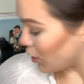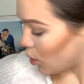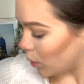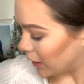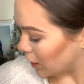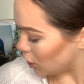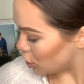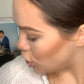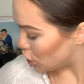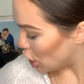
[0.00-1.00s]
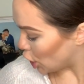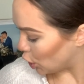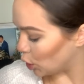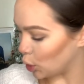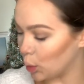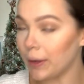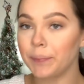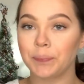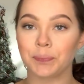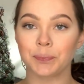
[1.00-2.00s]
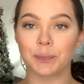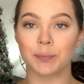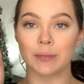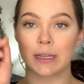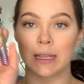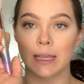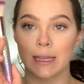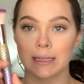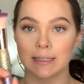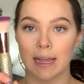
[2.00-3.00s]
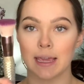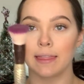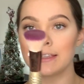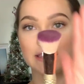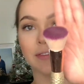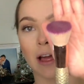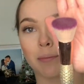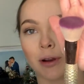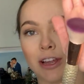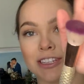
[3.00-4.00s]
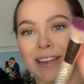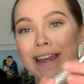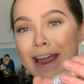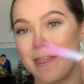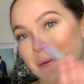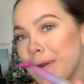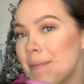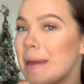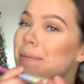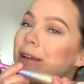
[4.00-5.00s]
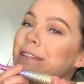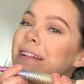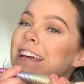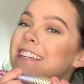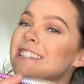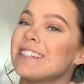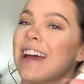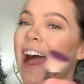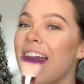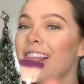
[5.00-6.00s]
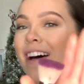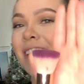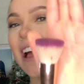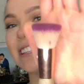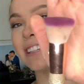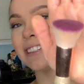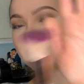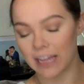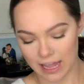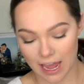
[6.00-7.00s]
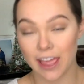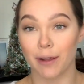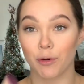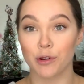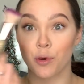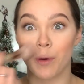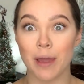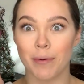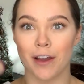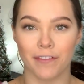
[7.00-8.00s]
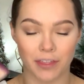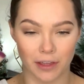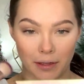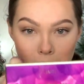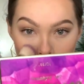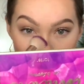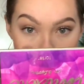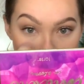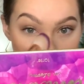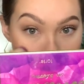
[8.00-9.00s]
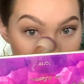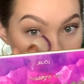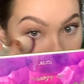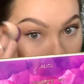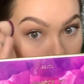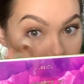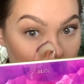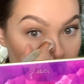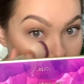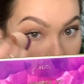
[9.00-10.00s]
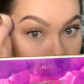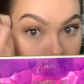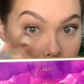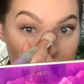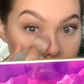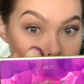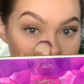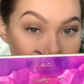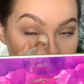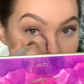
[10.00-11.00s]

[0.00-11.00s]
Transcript: going to take this flat brush, another mermaid brush collection. I love it! And I'm going to wipe off the powder from under my eye.